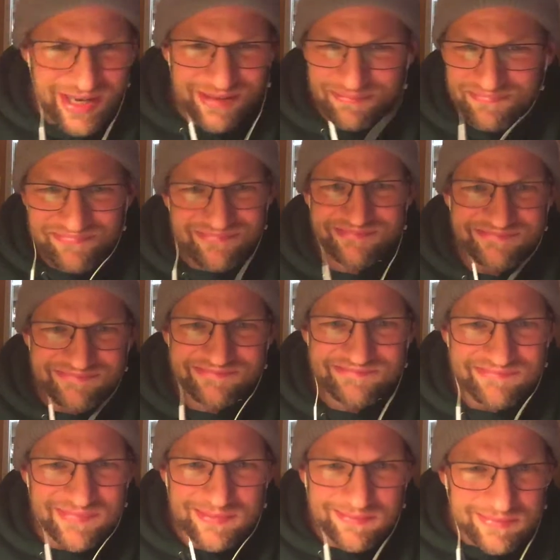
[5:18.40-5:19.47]
to
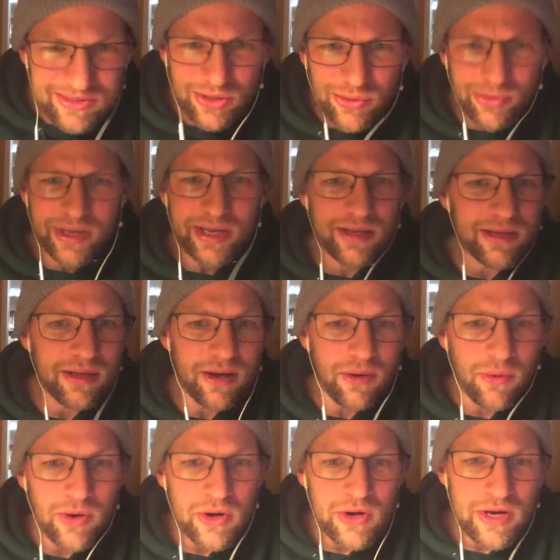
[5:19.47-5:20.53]
do it,
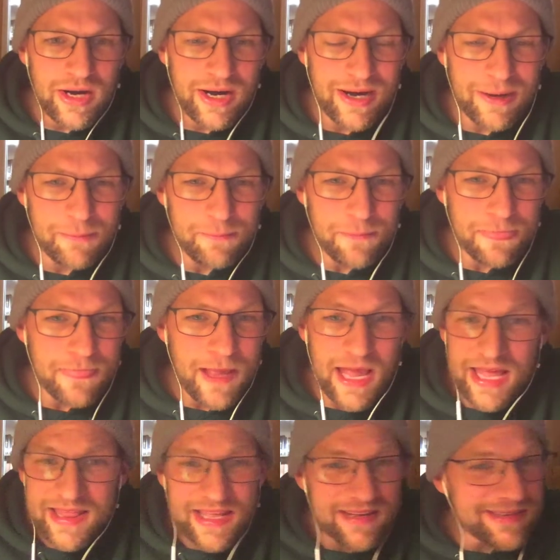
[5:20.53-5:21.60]
yo. And
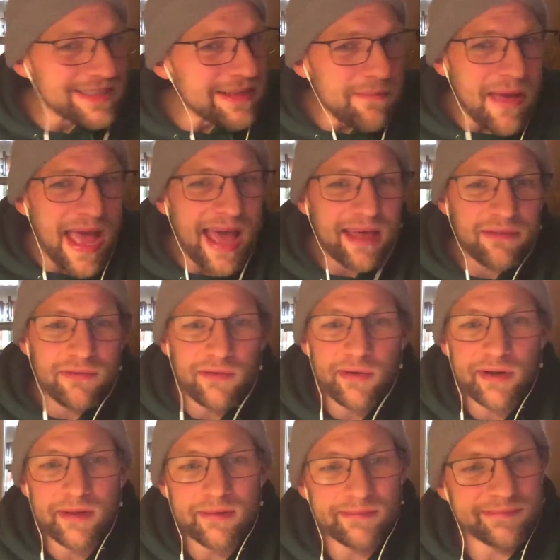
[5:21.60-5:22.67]
there's the math for you.